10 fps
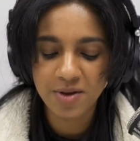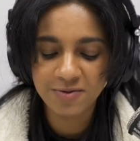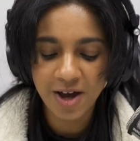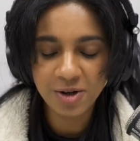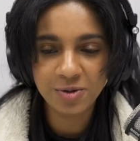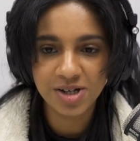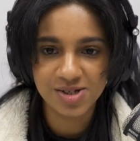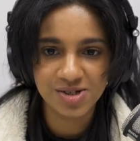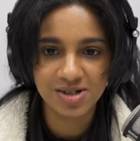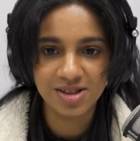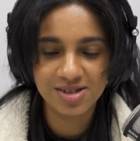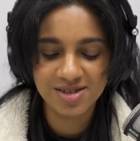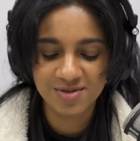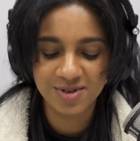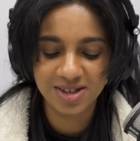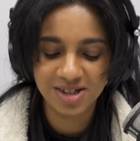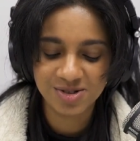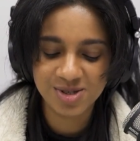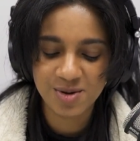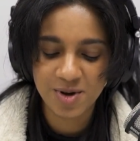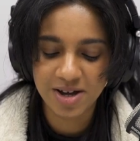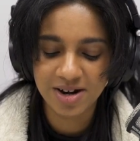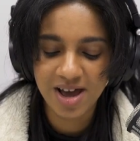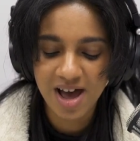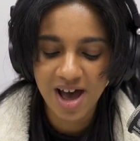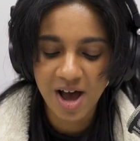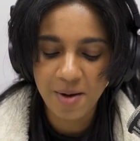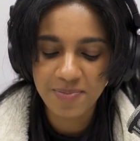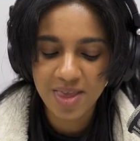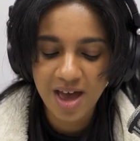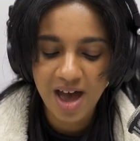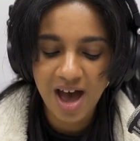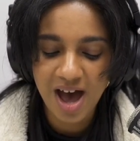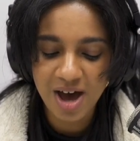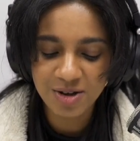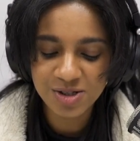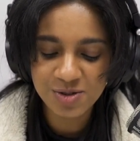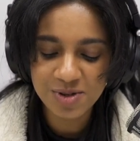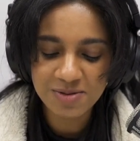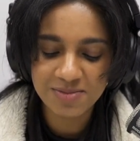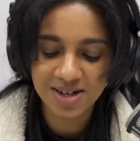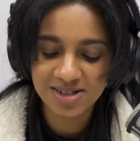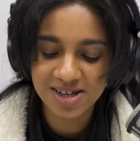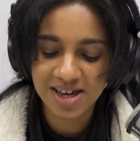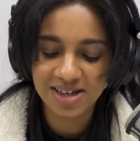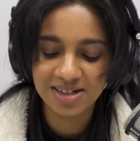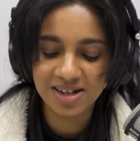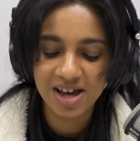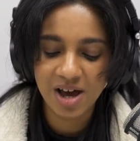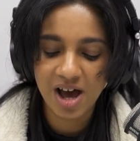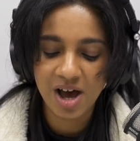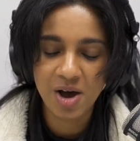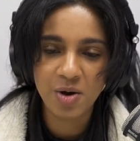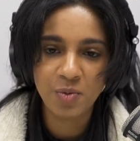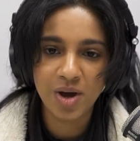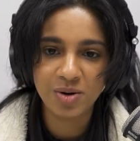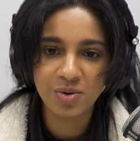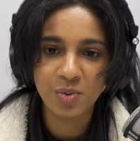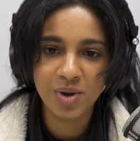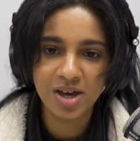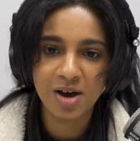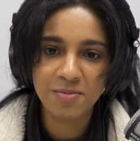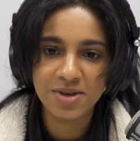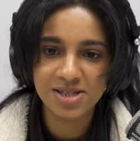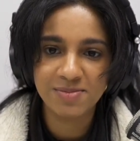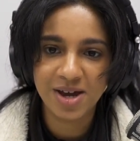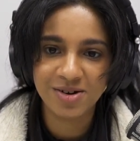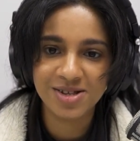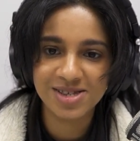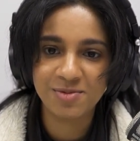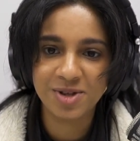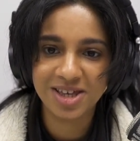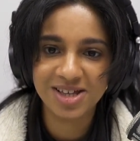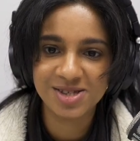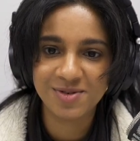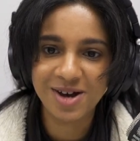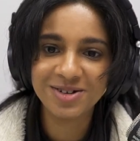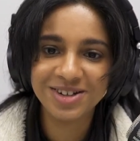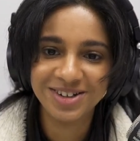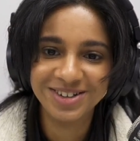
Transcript: Final question, and this is a really interesting one. How do we meditate when we are busy parents and with kids around?